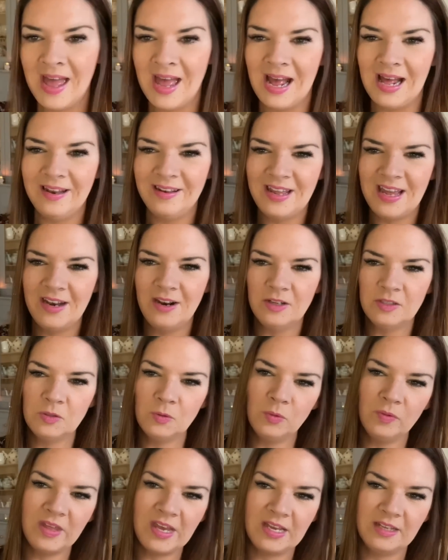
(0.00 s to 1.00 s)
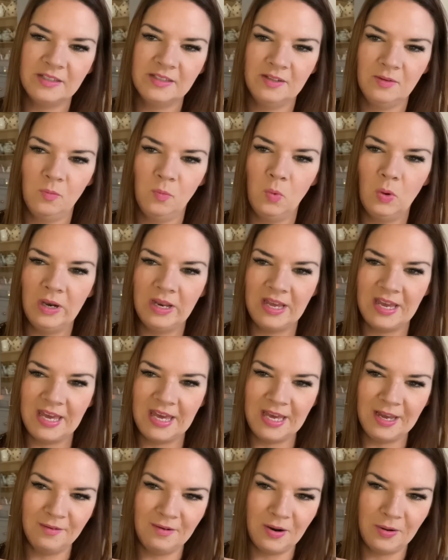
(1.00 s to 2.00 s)
And then I saw this, the Wallet
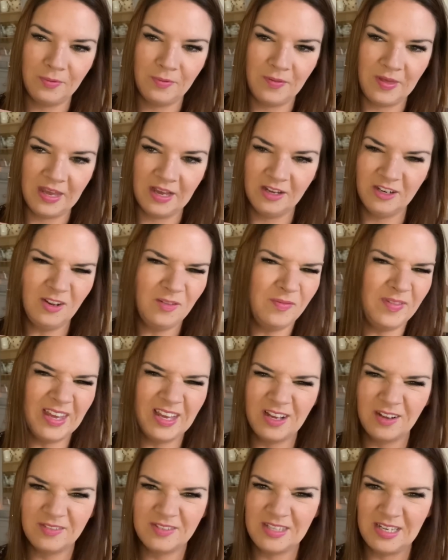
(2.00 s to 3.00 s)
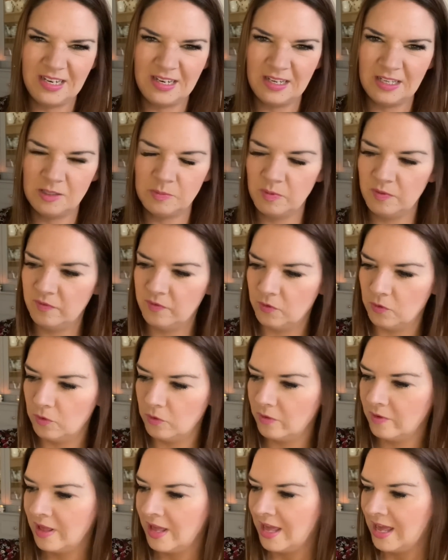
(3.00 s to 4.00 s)
Hero thing. I don't think I've seen these
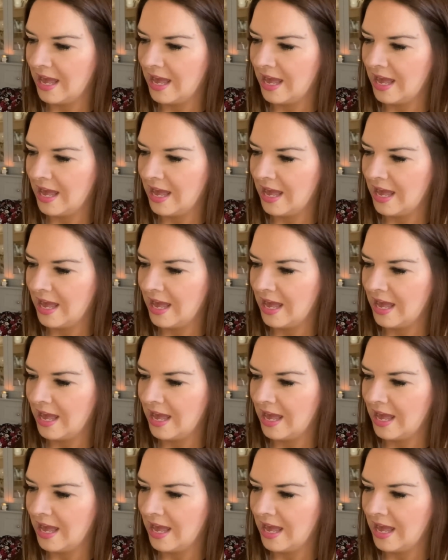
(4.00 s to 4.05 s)
before.